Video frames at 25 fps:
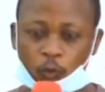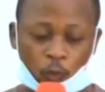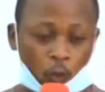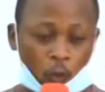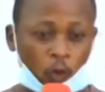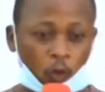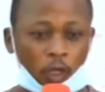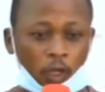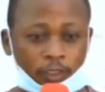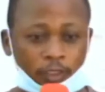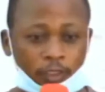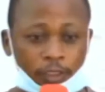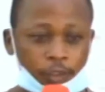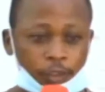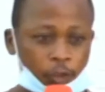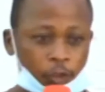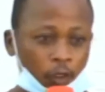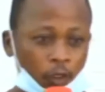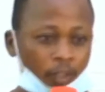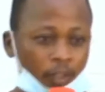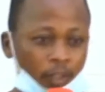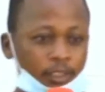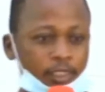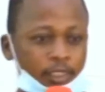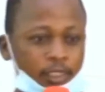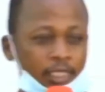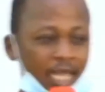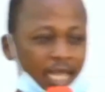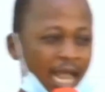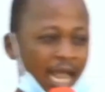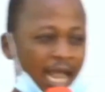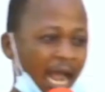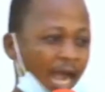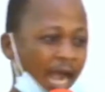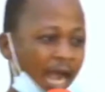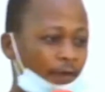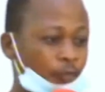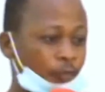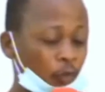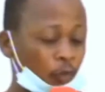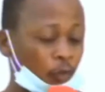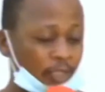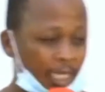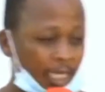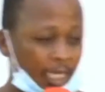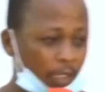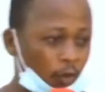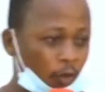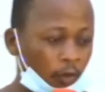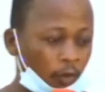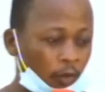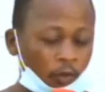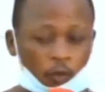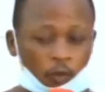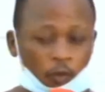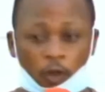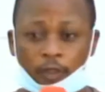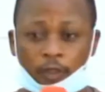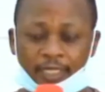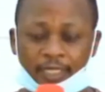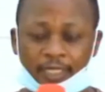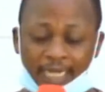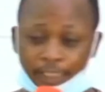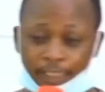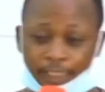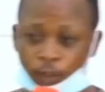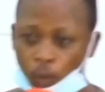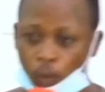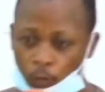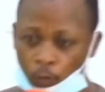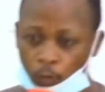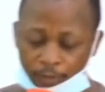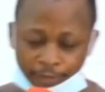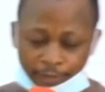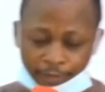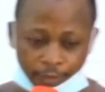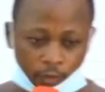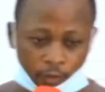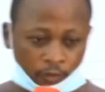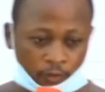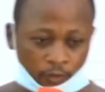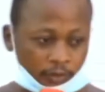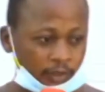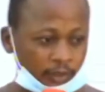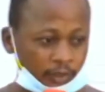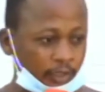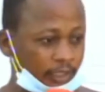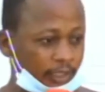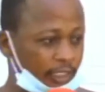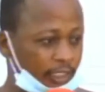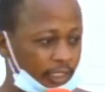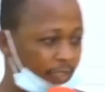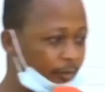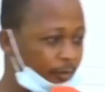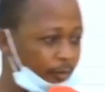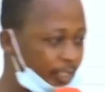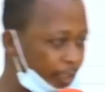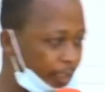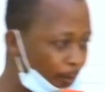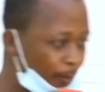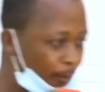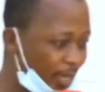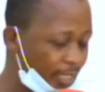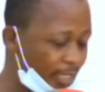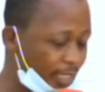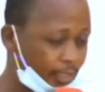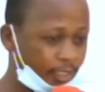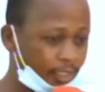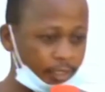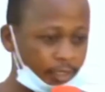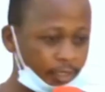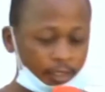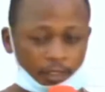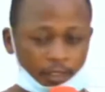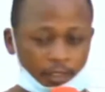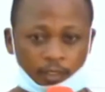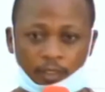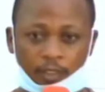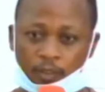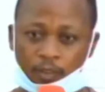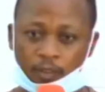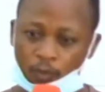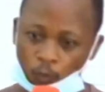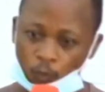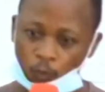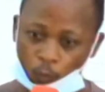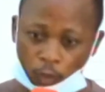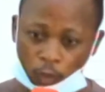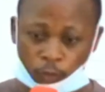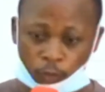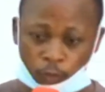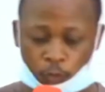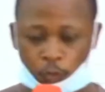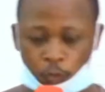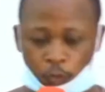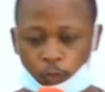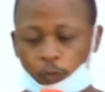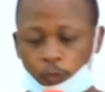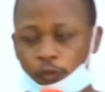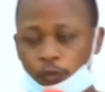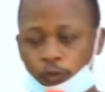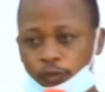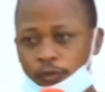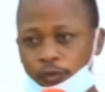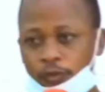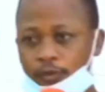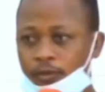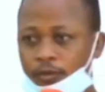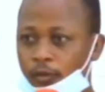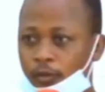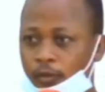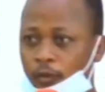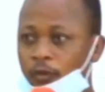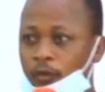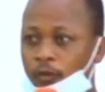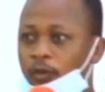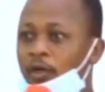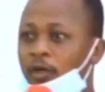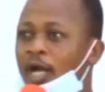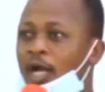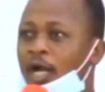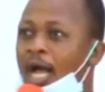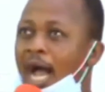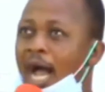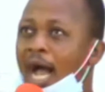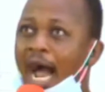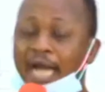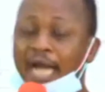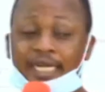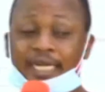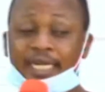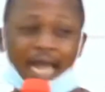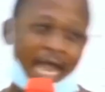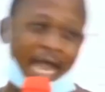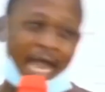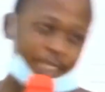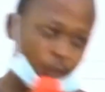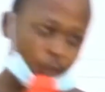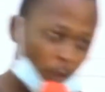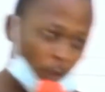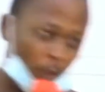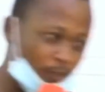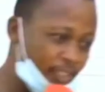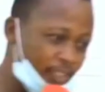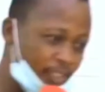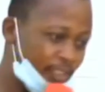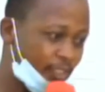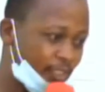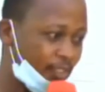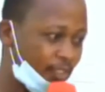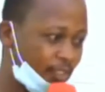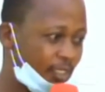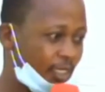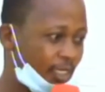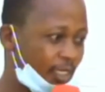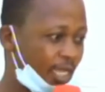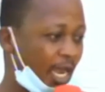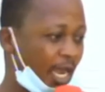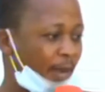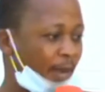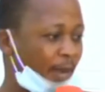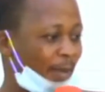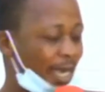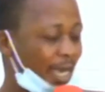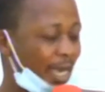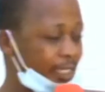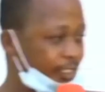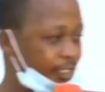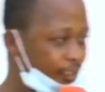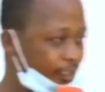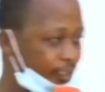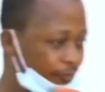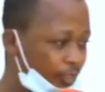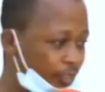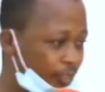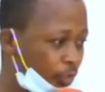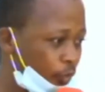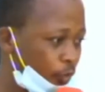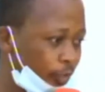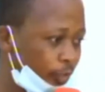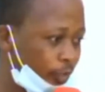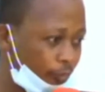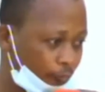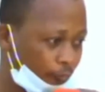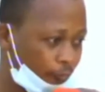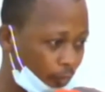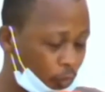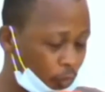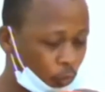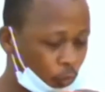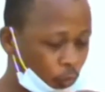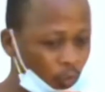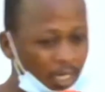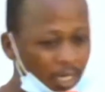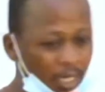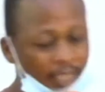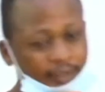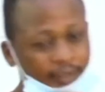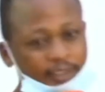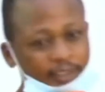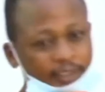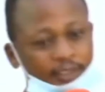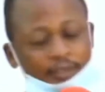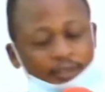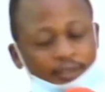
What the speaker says: to cut it short, I have to tell God, Lord, let your will be done. Give me the best one to choose. So, and I submit my CV to the first one.